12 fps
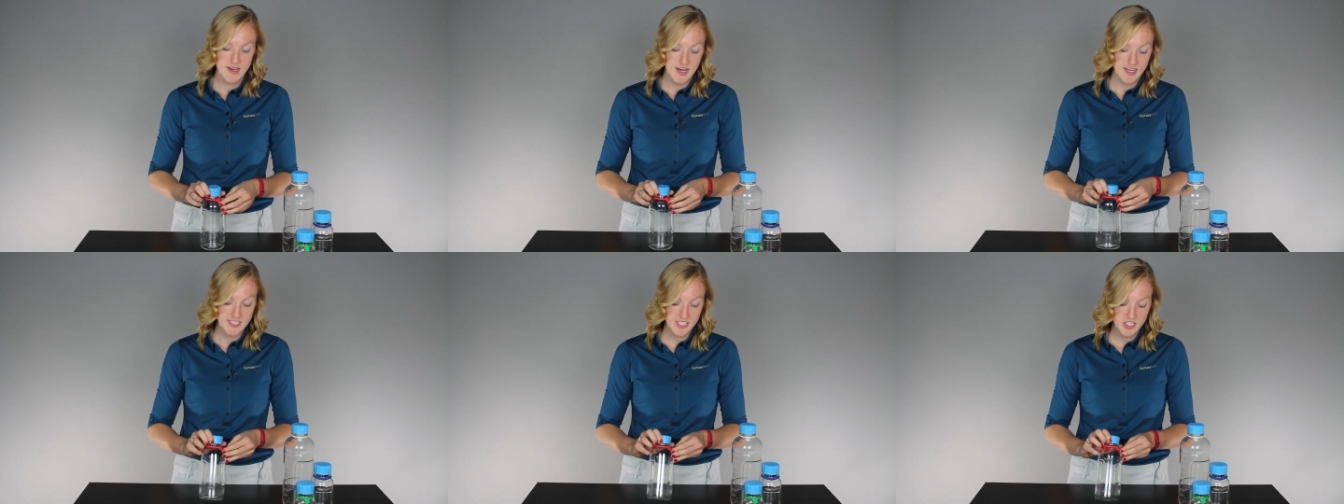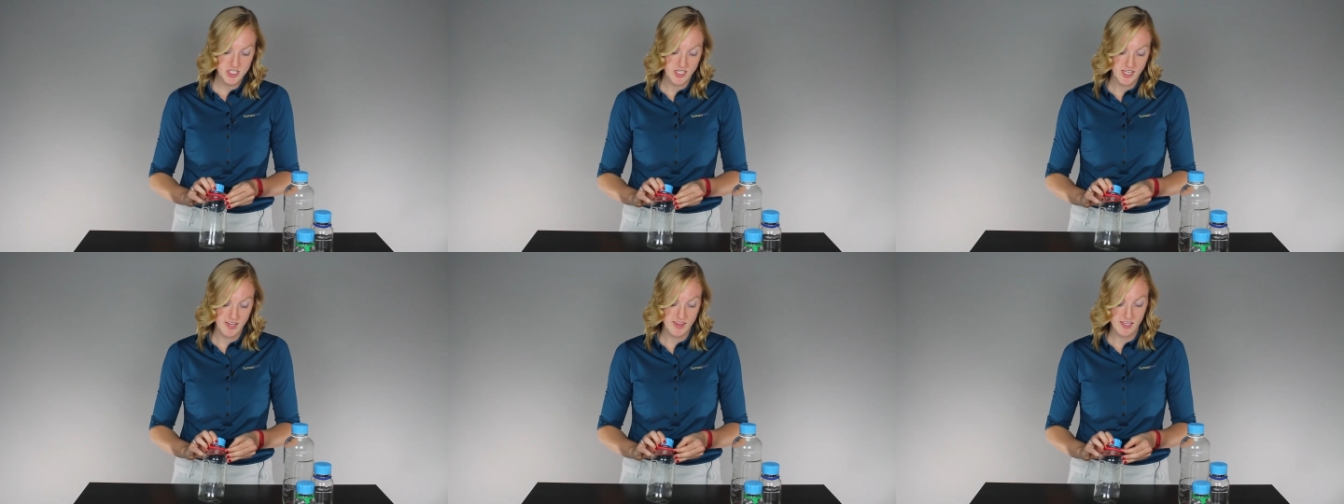
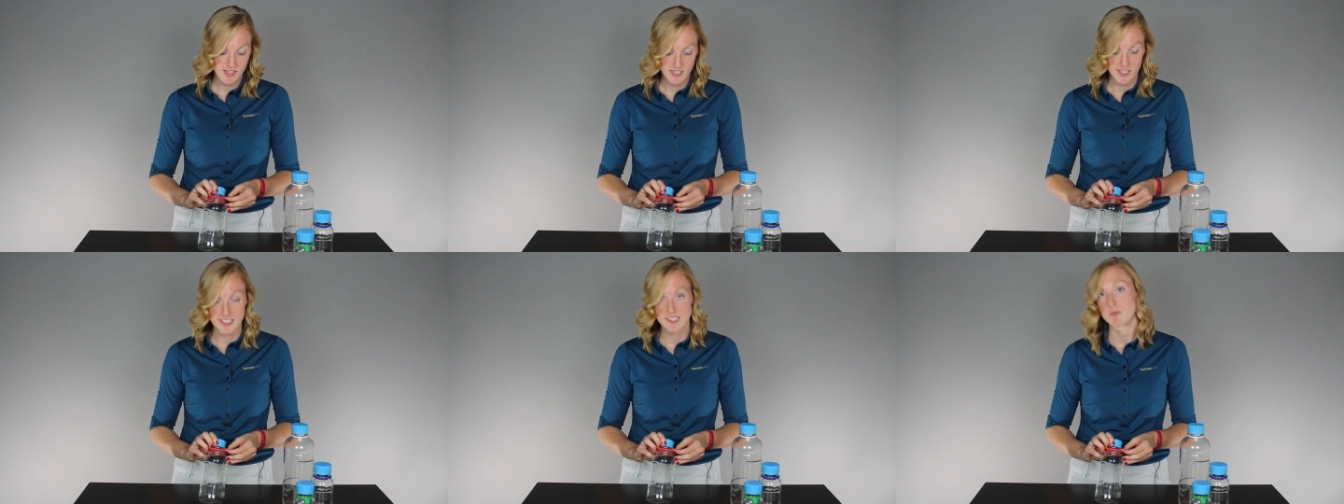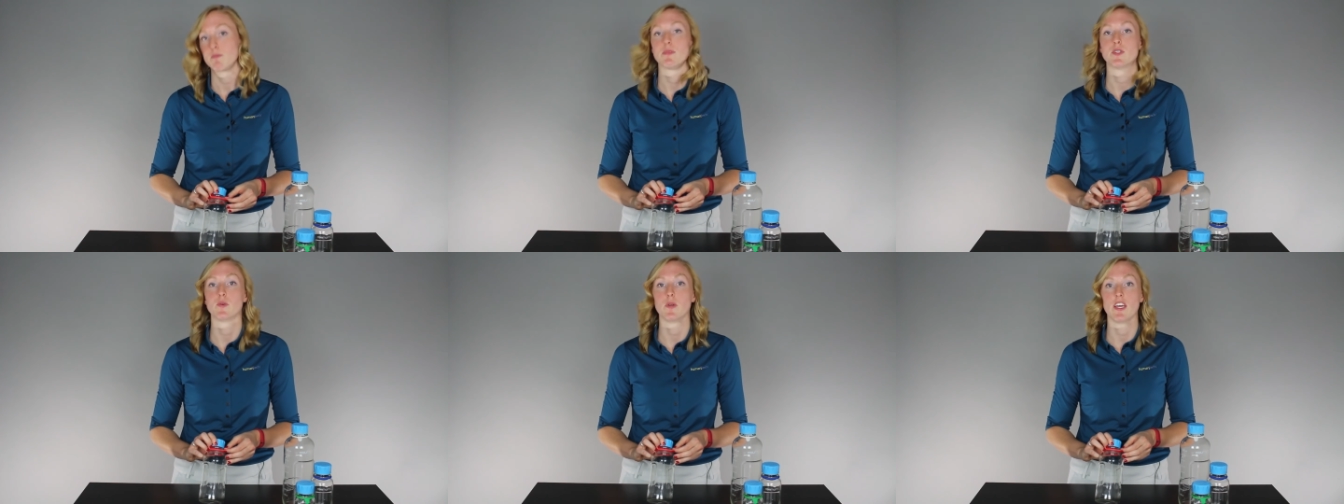Additionally, the clearance
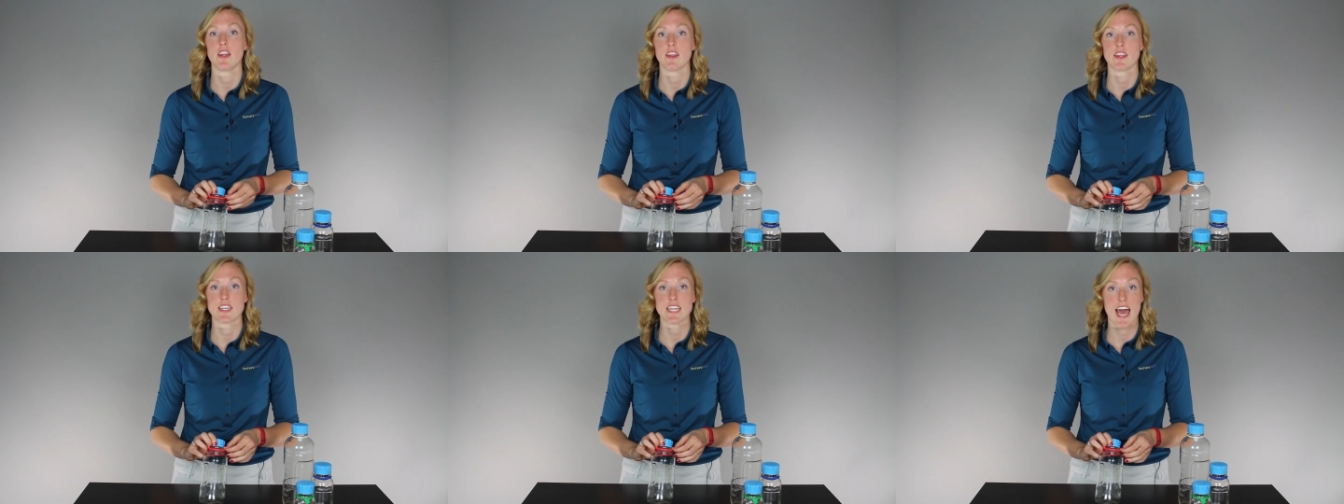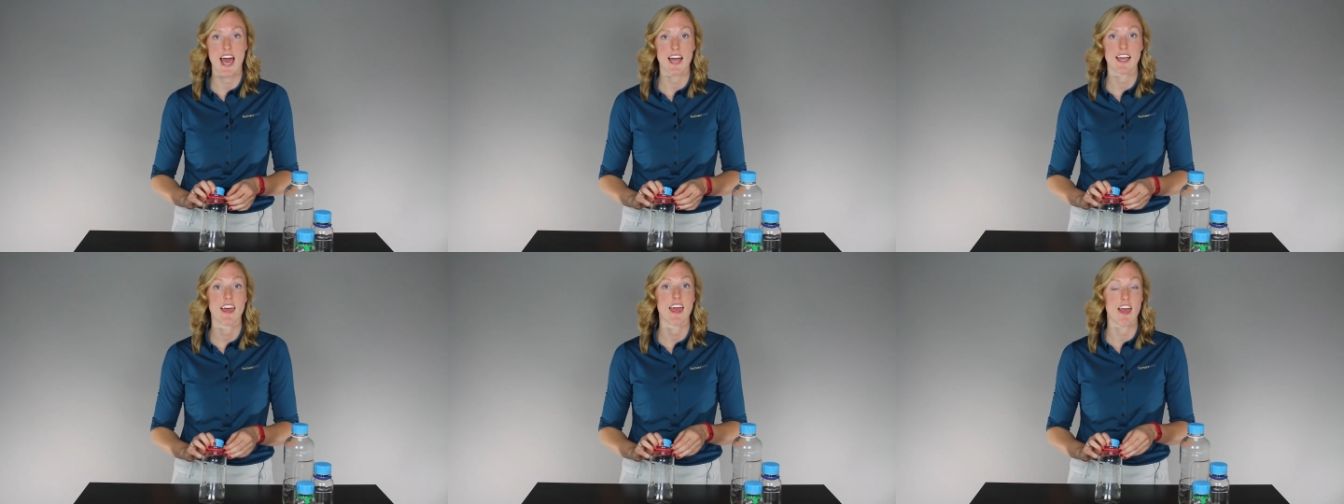between the
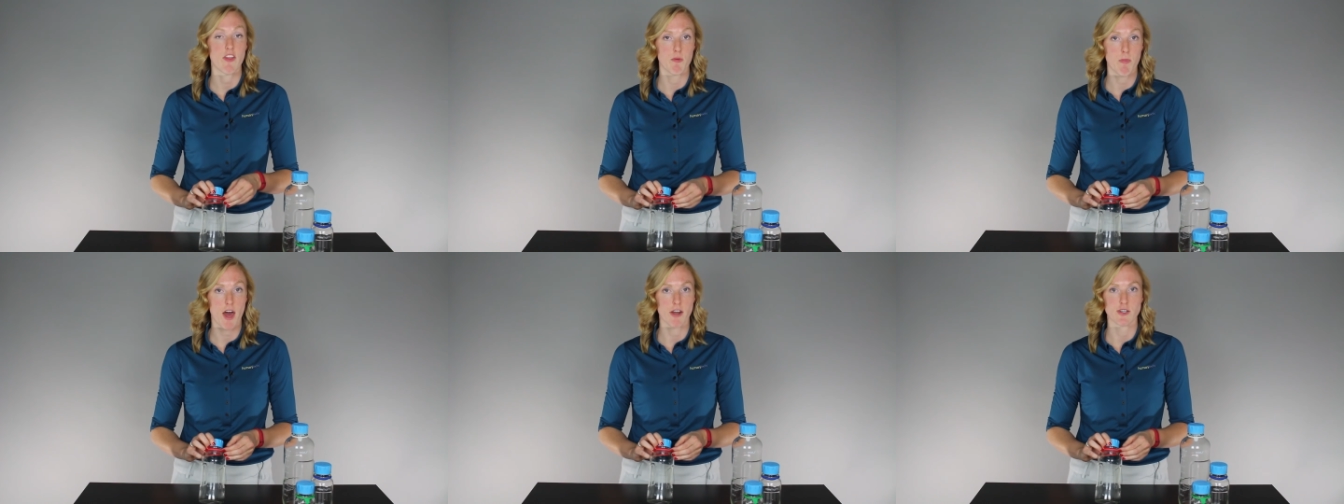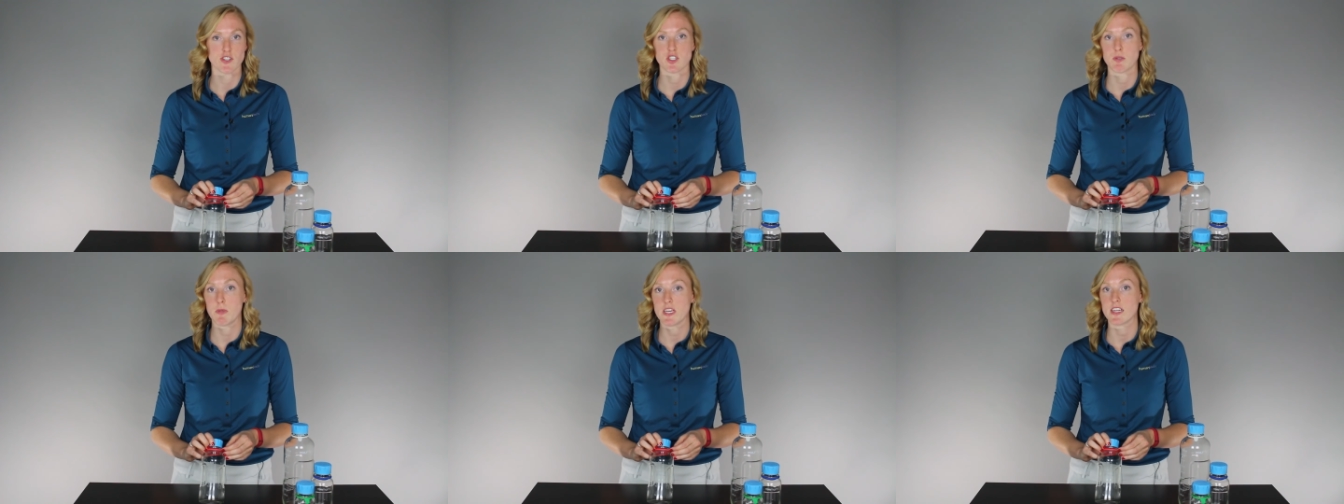tag and the bottle
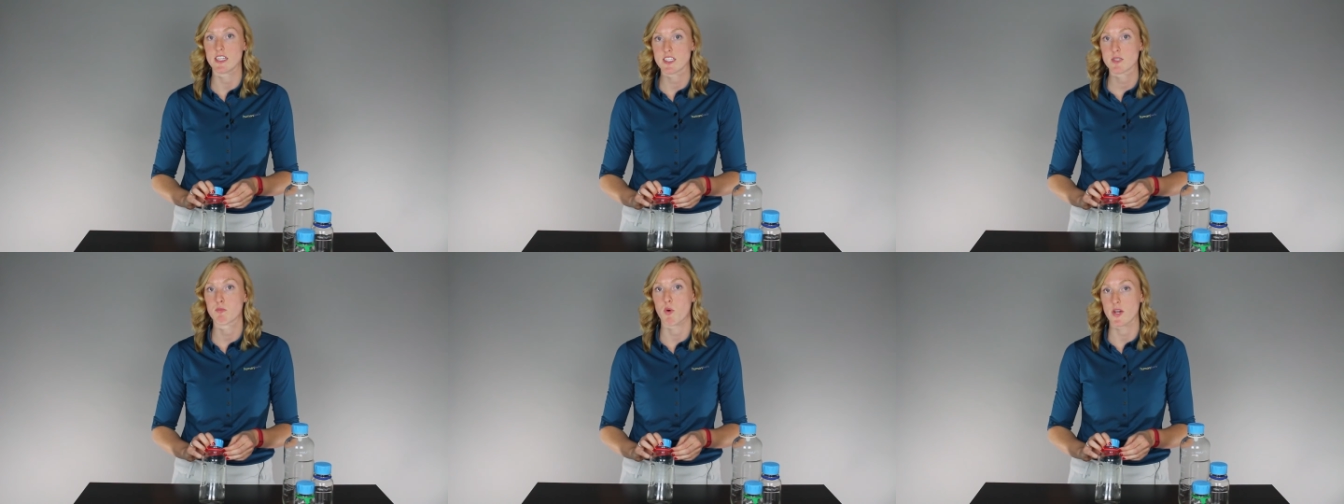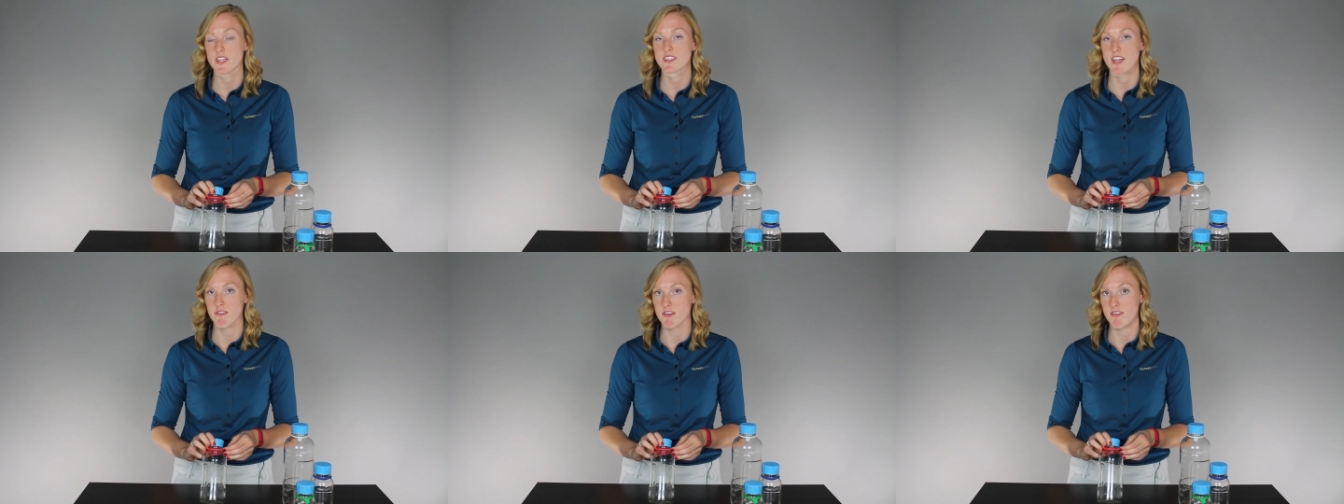should be at least
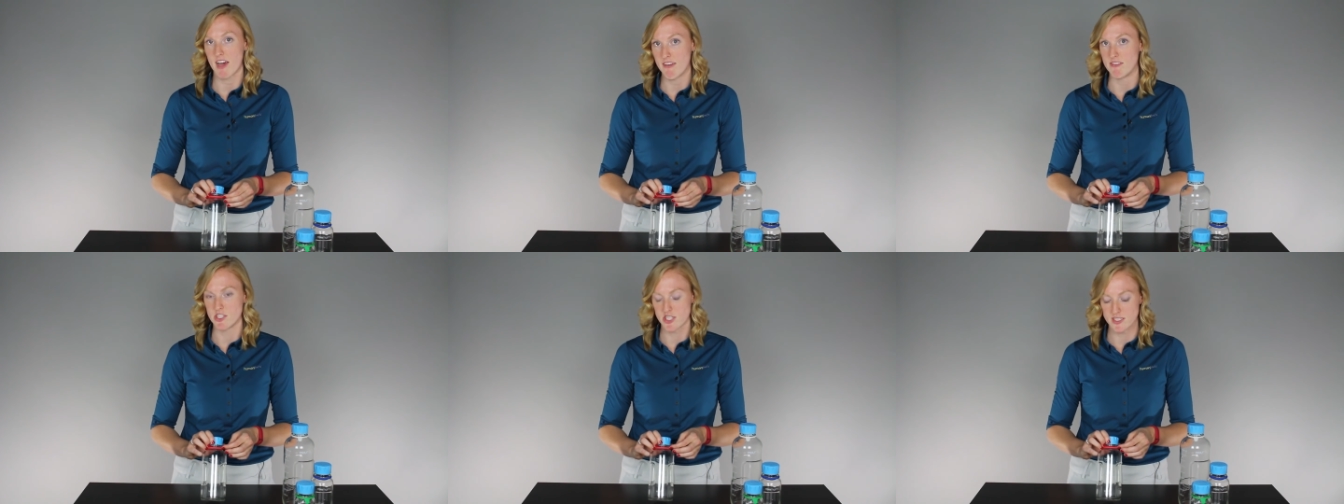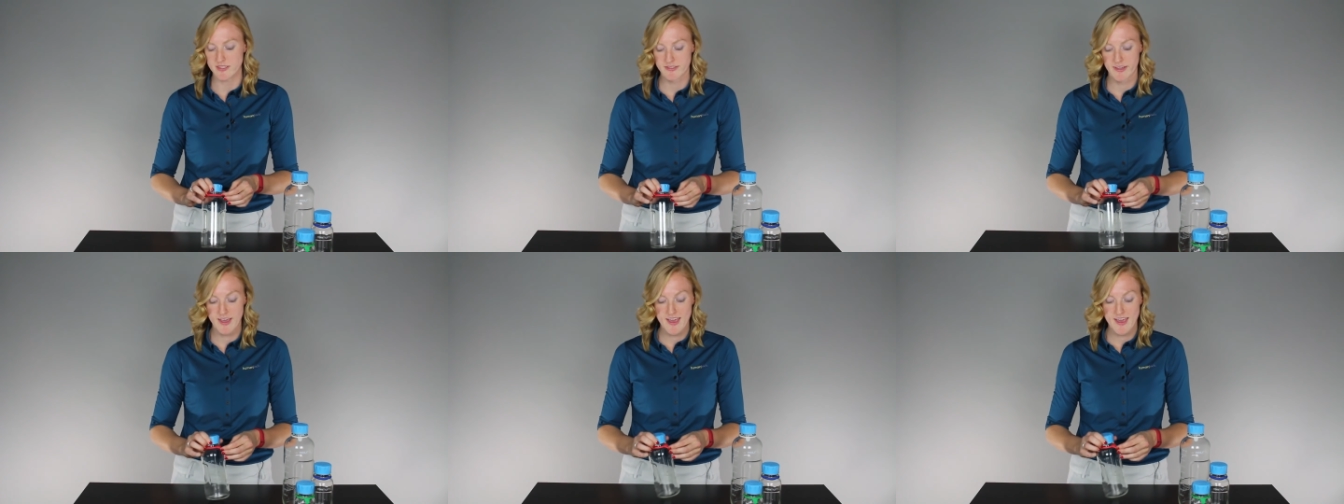0.75 inches,